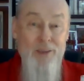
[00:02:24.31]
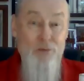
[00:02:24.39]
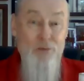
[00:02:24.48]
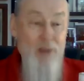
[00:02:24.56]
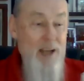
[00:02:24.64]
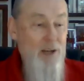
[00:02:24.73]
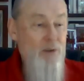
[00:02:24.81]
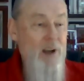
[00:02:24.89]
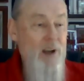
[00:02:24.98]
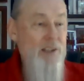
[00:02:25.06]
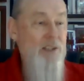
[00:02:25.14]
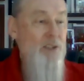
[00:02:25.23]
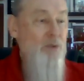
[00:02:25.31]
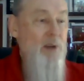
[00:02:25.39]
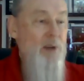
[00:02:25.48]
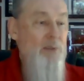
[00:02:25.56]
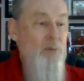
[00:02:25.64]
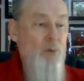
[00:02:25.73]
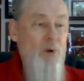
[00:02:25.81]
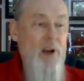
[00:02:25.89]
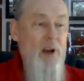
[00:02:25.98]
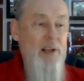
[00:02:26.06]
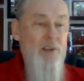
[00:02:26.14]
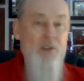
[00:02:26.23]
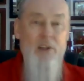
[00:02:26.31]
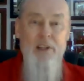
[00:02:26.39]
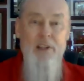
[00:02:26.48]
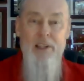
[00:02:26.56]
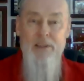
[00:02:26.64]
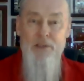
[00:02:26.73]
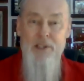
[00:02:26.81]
They're right across the street from where I used to live.